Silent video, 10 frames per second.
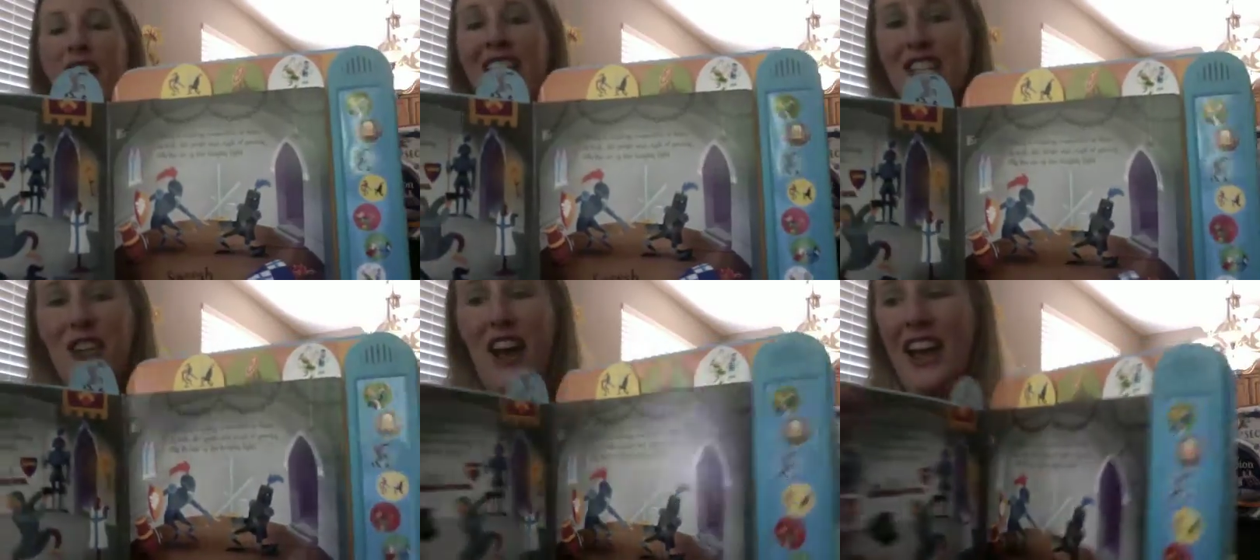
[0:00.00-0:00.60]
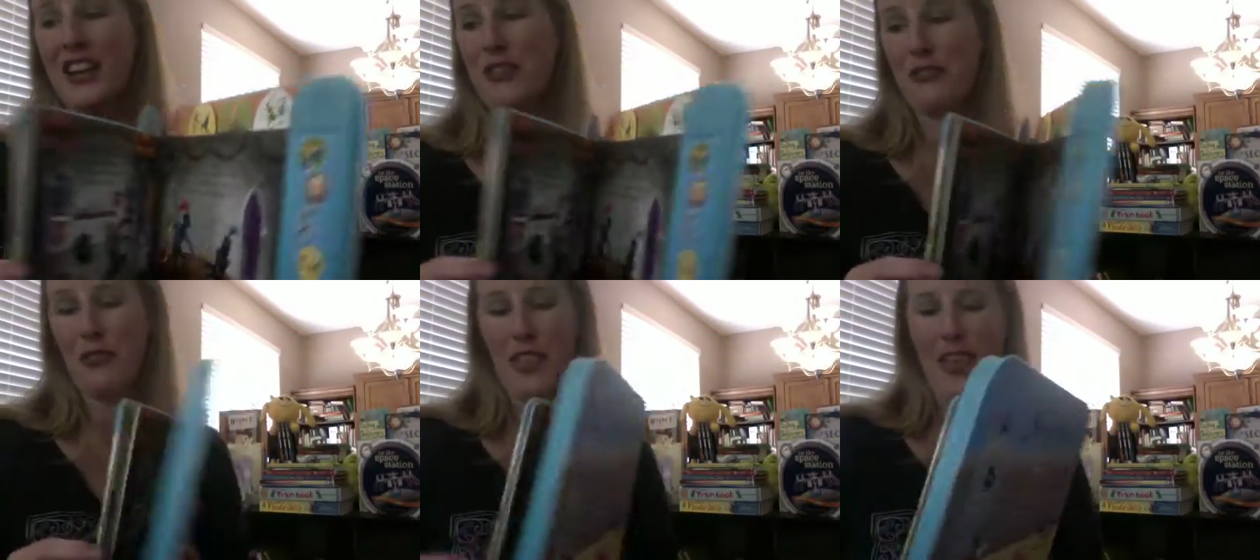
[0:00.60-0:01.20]
interactive
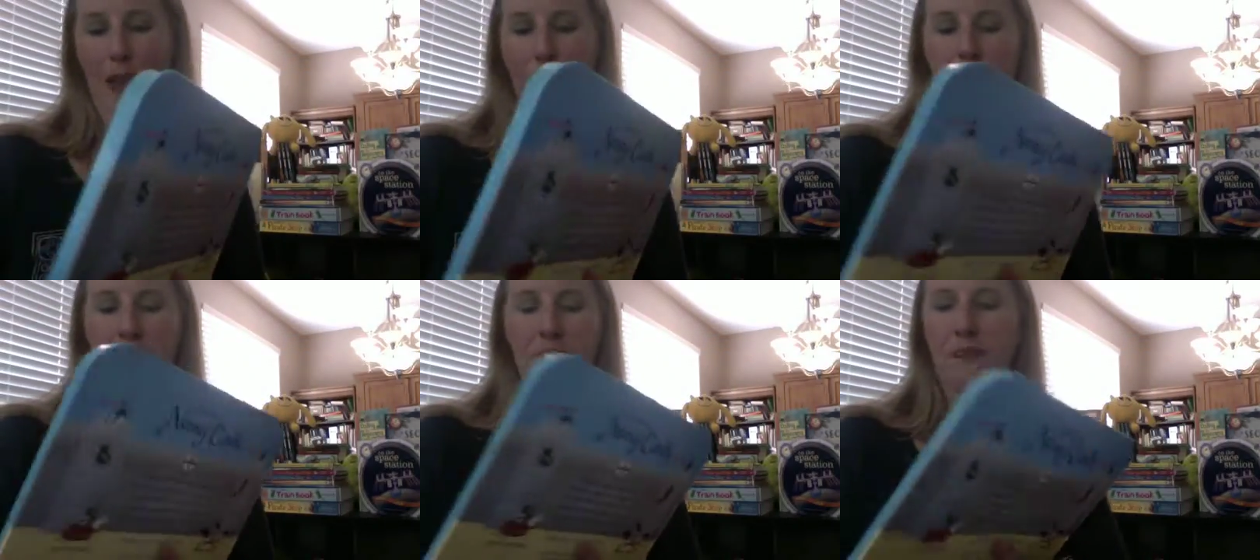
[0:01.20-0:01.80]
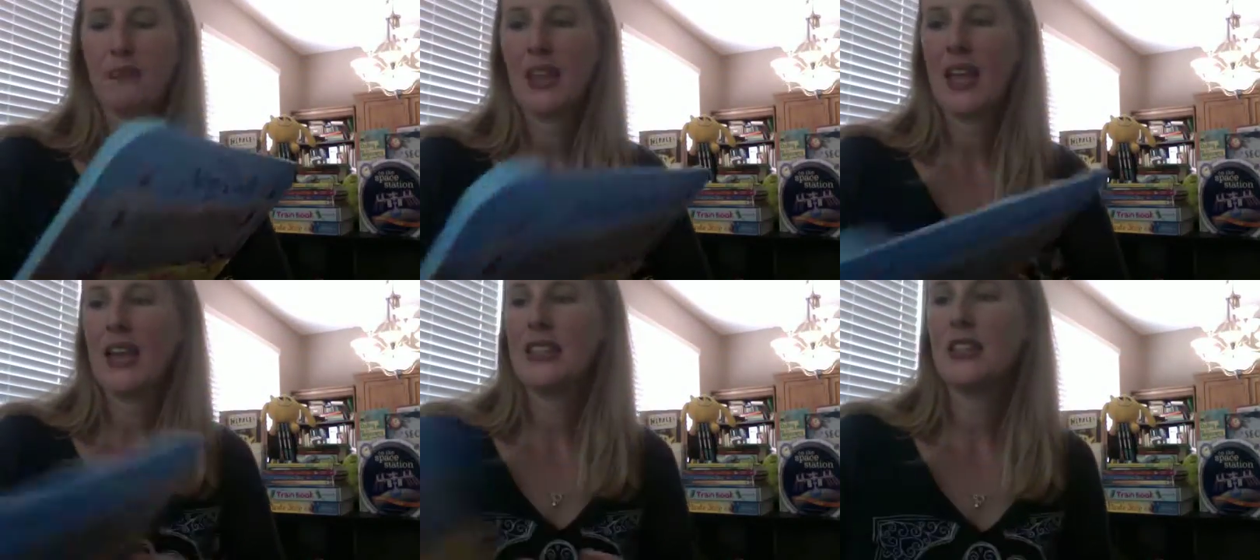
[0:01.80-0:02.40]
for them.
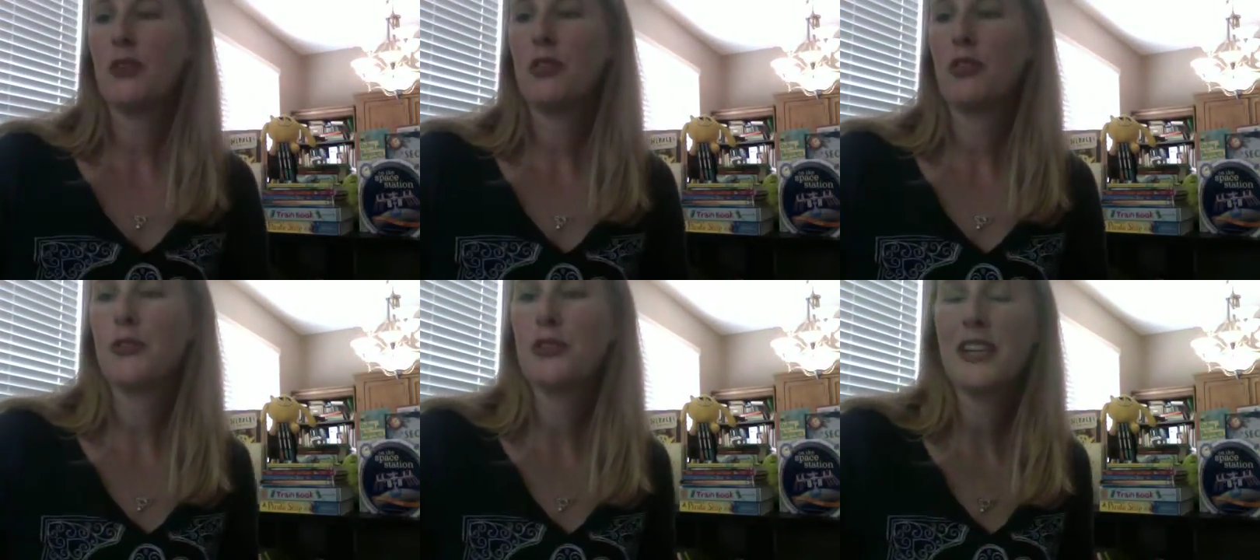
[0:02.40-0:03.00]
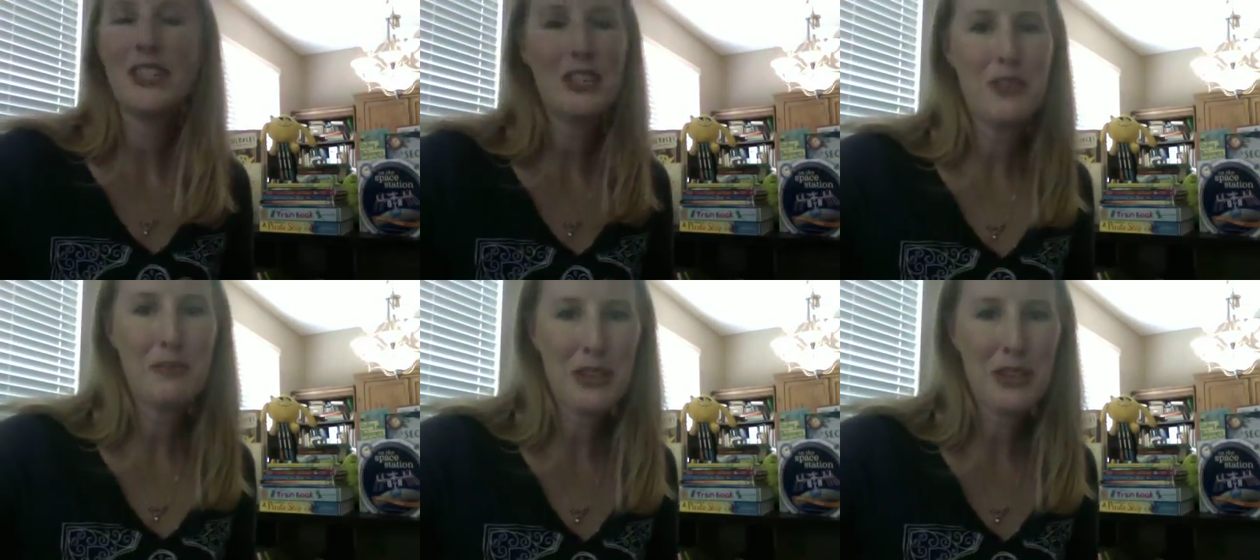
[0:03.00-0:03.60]
So those are history
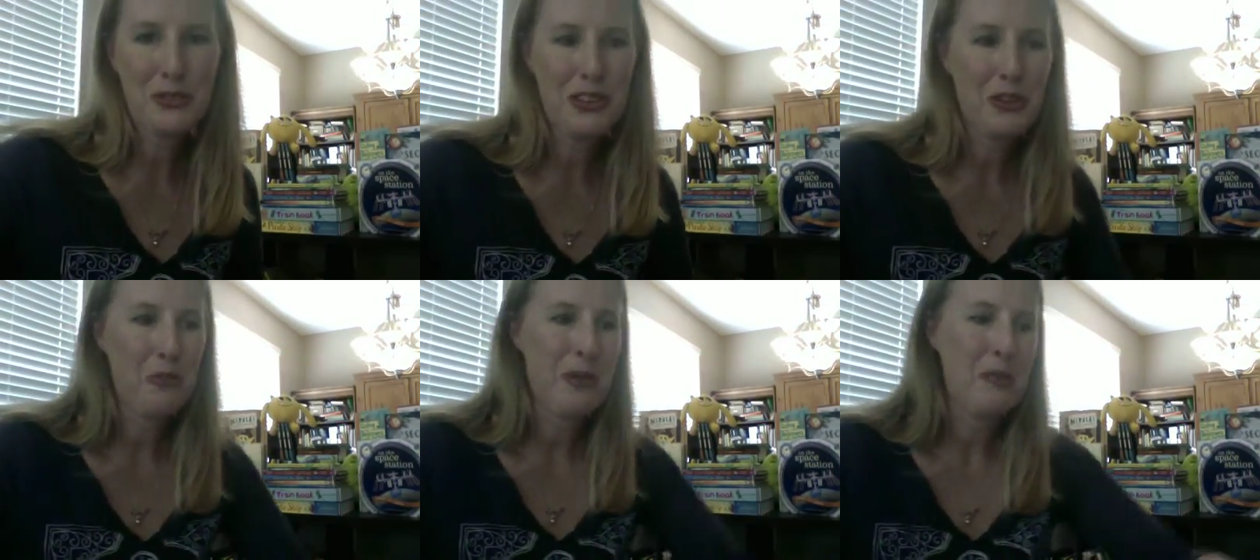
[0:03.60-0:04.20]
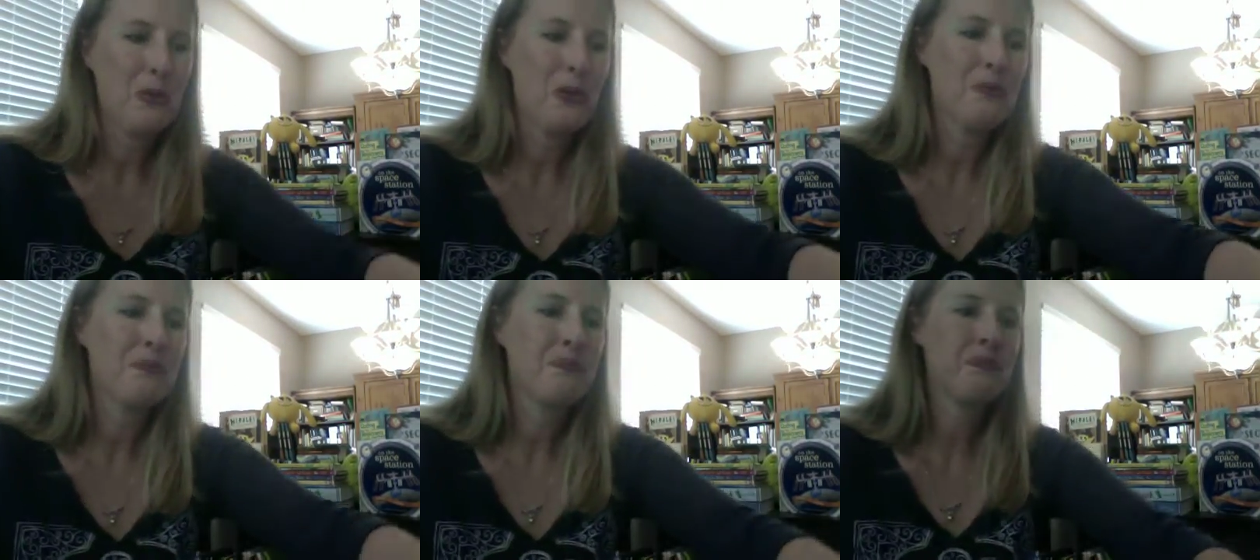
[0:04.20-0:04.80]
books for little people.
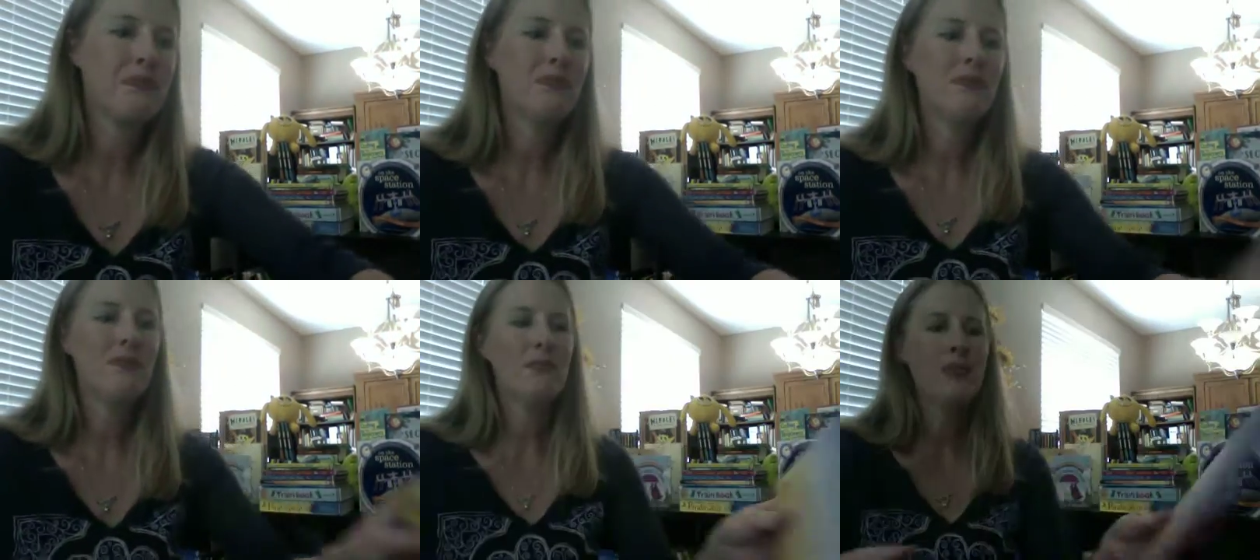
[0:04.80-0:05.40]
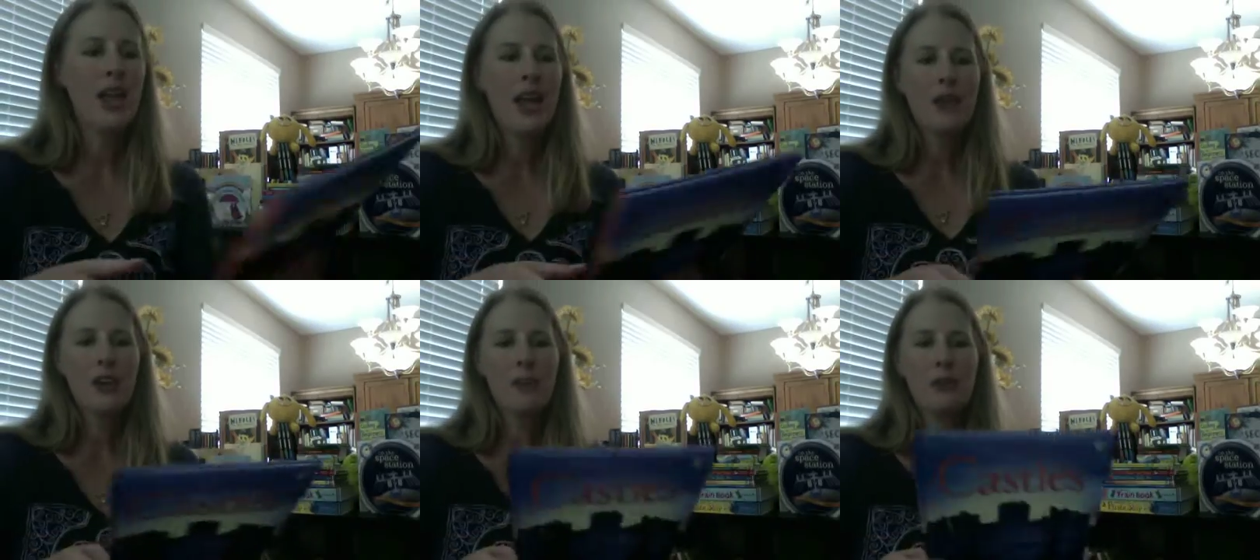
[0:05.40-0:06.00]

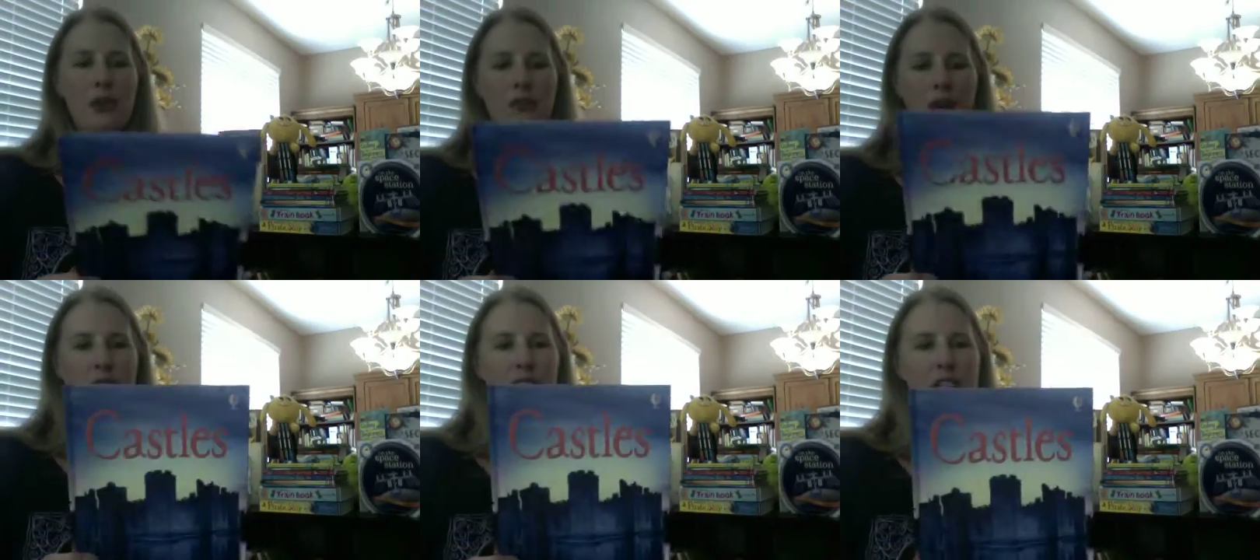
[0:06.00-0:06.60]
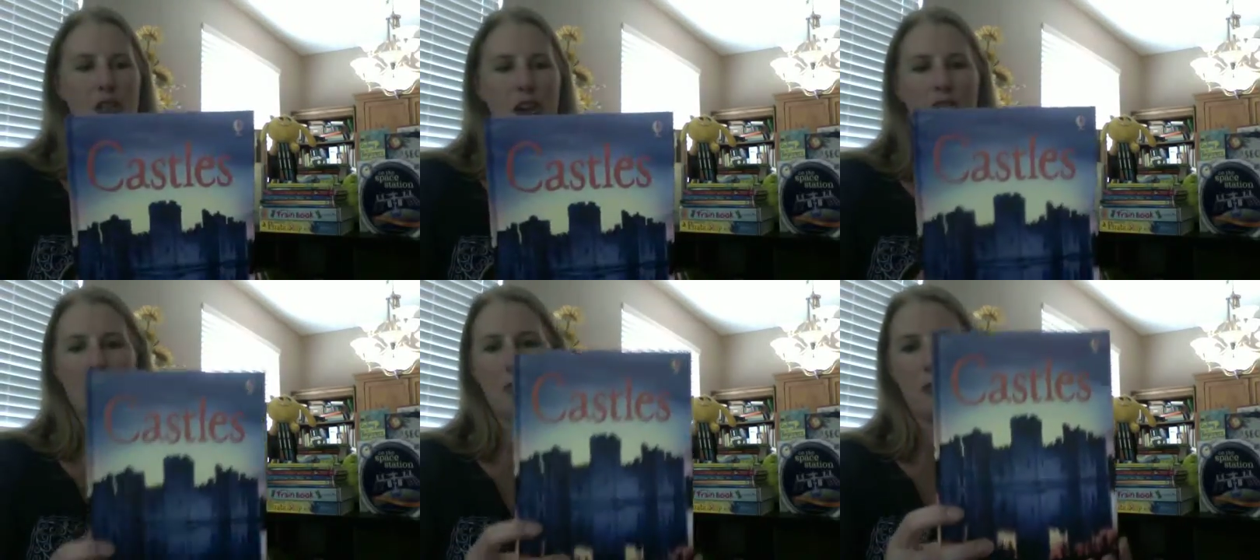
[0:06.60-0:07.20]
I'm going to move on to our
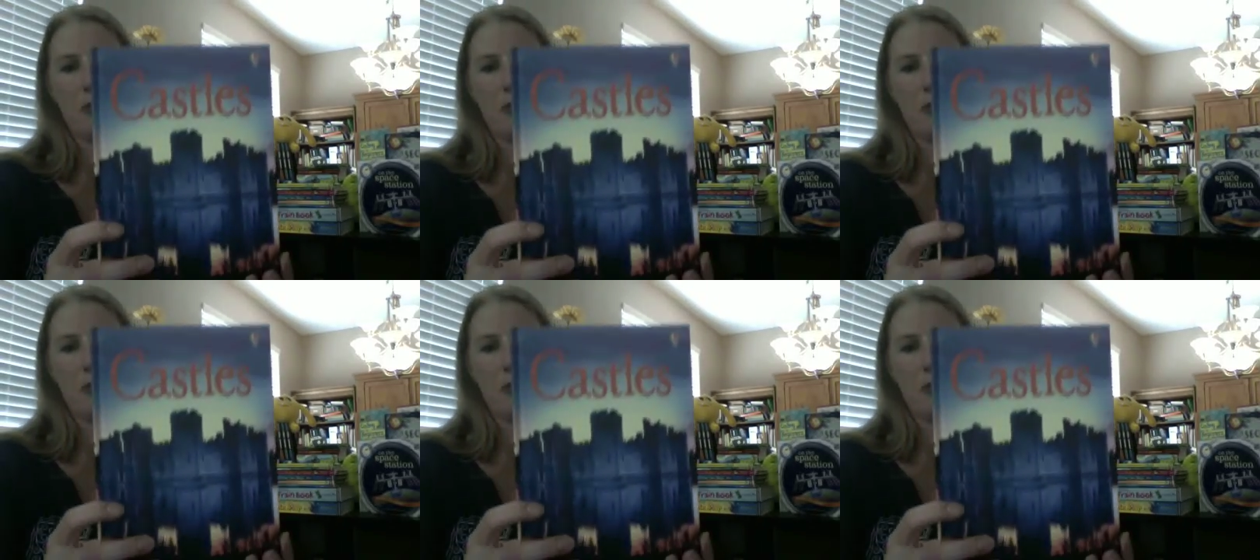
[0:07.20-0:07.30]
Usborne